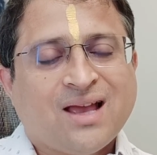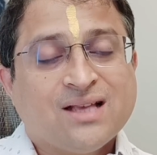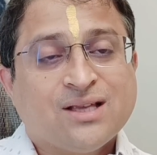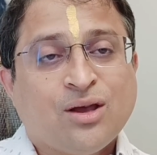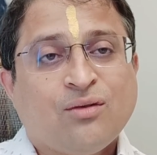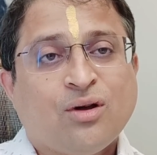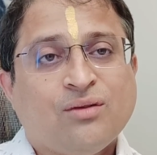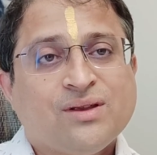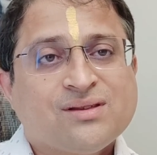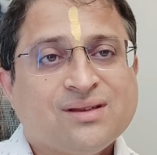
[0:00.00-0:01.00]
As I have
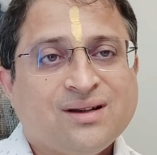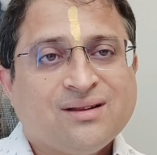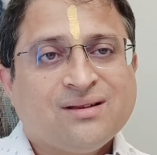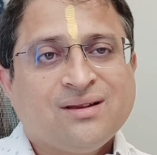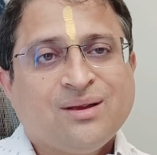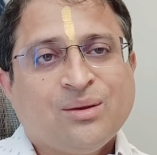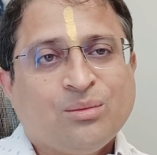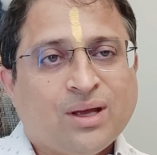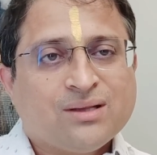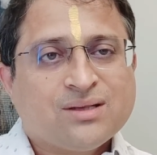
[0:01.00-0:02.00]
always said,
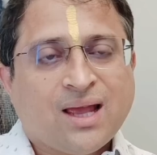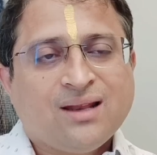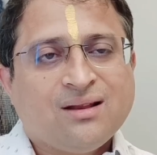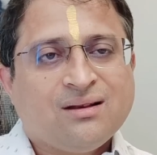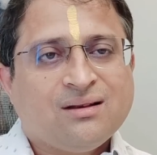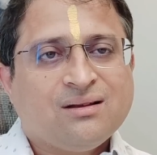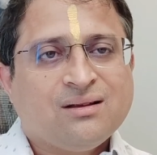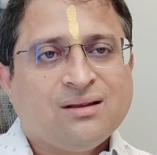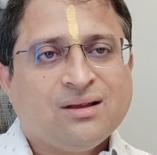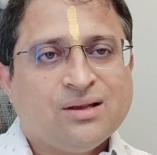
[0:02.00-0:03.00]
my channel
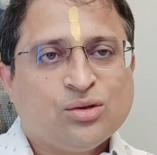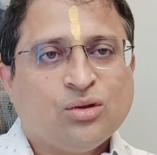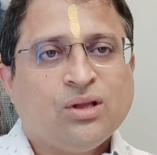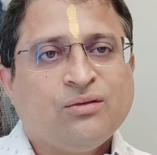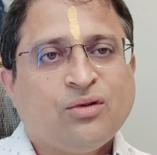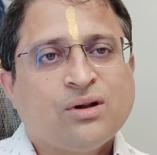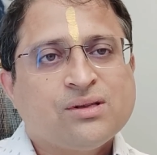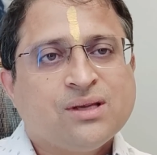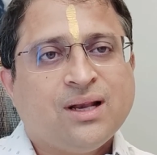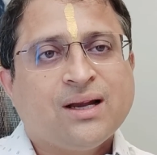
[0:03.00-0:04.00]
is only for a
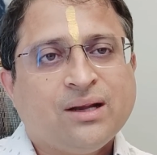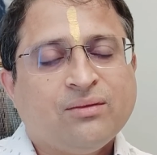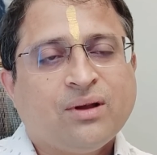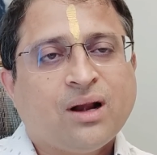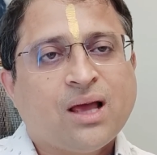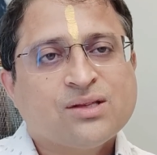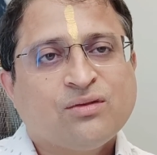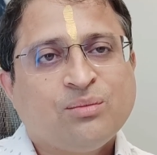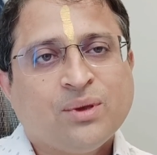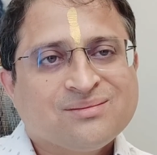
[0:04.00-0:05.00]
selective class
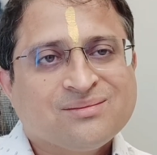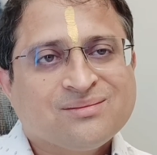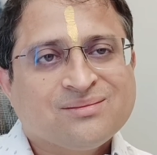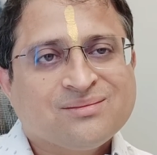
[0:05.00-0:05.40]
of people.